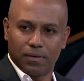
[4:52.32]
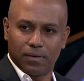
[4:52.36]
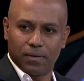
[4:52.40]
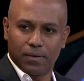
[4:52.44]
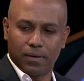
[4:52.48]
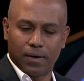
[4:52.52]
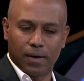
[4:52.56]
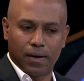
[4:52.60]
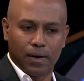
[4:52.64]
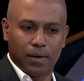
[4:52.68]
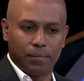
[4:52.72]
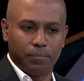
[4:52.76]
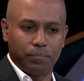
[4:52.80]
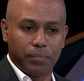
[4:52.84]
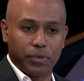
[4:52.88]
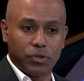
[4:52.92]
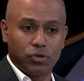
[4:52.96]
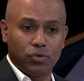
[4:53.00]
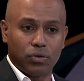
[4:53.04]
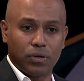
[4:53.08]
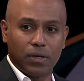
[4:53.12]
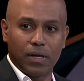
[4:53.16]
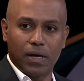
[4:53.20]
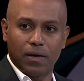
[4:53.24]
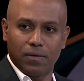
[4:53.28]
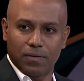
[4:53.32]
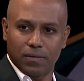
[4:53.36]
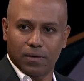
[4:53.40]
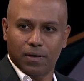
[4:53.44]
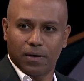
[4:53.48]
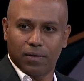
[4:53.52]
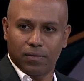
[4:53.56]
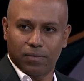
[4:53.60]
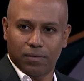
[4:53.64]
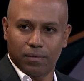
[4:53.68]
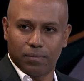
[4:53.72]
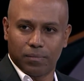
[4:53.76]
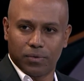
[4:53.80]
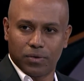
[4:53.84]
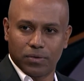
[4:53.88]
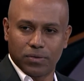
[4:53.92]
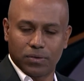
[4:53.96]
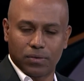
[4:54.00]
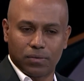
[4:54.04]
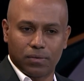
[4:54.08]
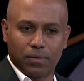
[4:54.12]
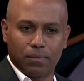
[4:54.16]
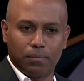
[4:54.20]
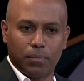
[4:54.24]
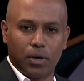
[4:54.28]
But today's
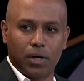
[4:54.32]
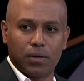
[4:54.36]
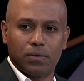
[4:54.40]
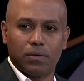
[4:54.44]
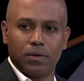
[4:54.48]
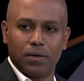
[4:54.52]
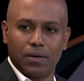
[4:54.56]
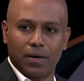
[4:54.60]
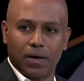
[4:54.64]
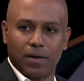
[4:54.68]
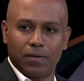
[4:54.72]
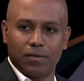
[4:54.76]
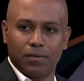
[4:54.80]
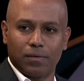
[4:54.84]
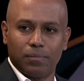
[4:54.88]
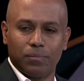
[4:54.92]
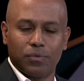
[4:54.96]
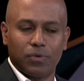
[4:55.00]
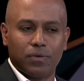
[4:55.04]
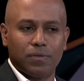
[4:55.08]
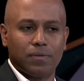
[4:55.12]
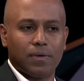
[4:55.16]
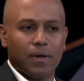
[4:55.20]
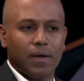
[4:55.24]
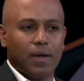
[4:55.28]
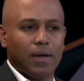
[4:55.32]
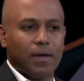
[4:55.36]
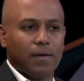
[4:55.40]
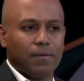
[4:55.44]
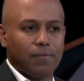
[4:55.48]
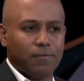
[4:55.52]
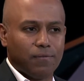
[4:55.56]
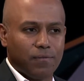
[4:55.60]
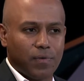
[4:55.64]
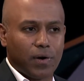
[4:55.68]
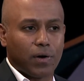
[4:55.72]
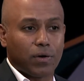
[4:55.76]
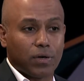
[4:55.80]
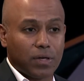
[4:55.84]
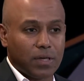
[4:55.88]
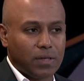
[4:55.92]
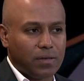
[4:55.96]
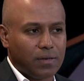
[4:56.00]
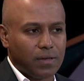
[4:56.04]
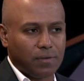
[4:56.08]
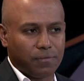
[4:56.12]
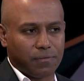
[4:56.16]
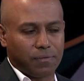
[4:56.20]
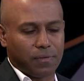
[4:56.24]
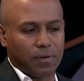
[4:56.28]
customers, or the modern customer, is very
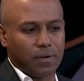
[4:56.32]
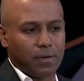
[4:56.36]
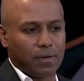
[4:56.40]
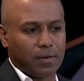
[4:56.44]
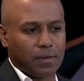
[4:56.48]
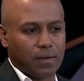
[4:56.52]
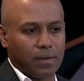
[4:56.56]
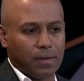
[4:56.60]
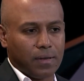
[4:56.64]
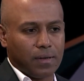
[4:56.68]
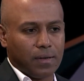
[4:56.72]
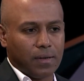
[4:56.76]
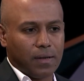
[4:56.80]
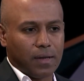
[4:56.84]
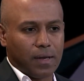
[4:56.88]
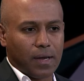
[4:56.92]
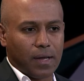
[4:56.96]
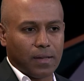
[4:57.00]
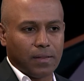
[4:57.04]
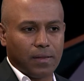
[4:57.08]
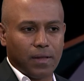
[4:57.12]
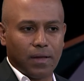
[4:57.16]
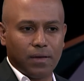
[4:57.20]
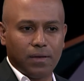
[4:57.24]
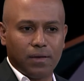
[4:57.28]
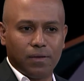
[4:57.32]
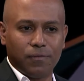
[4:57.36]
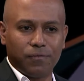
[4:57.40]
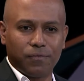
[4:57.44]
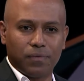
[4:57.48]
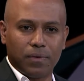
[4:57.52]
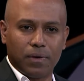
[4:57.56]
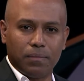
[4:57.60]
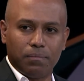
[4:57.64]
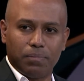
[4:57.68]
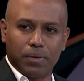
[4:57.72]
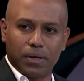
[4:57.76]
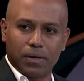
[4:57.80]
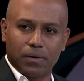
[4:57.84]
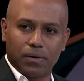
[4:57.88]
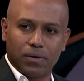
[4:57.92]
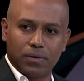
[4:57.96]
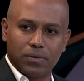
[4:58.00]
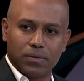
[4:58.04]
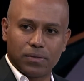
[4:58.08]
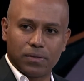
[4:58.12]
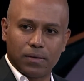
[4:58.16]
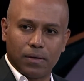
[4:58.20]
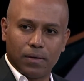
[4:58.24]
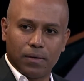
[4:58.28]
different. And they're different
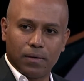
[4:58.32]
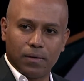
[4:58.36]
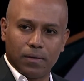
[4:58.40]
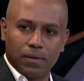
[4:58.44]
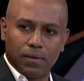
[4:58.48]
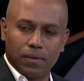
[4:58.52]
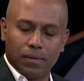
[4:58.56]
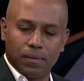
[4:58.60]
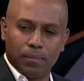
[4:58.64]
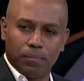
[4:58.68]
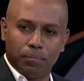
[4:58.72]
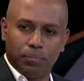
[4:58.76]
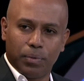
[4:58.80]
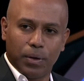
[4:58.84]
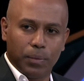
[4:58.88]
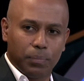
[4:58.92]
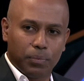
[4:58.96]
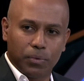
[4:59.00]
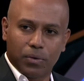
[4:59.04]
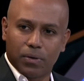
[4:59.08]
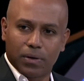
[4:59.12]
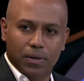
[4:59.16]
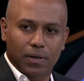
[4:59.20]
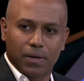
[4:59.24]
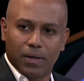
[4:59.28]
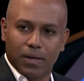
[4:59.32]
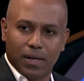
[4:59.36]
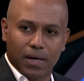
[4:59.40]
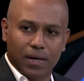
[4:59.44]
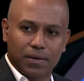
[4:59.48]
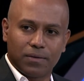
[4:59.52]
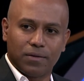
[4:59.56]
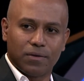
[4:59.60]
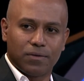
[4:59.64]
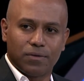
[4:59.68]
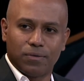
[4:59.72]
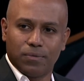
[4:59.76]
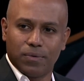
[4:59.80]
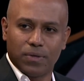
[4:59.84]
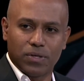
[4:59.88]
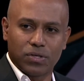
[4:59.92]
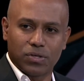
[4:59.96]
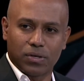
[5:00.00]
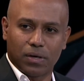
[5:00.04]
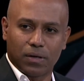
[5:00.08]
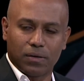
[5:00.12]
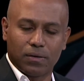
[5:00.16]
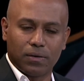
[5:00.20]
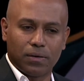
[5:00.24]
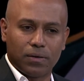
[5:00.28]
because people are connected to
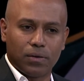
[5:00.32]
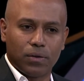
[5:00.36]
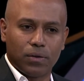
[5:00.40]
each other.